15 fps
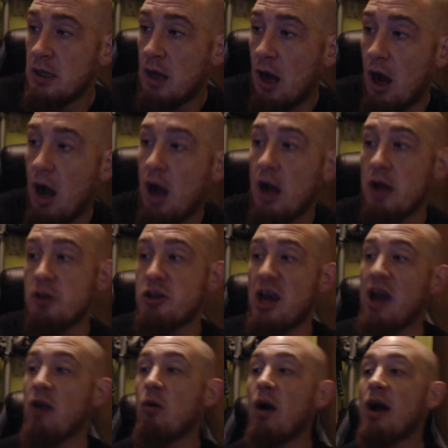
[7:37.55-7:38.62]
Uh,
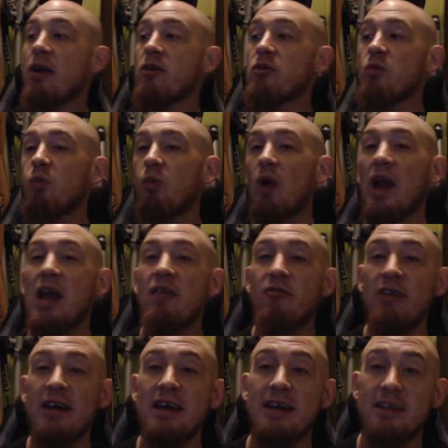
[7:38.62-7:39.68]
Jaguars
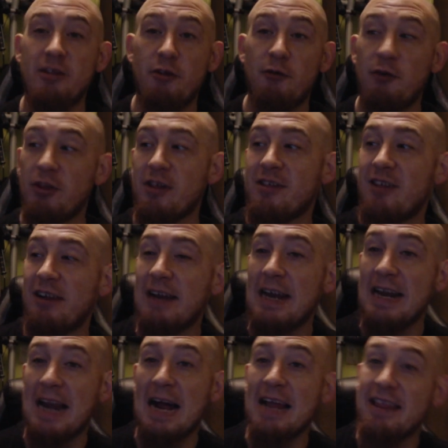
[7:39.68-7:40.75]
Ravens for the Sunday night.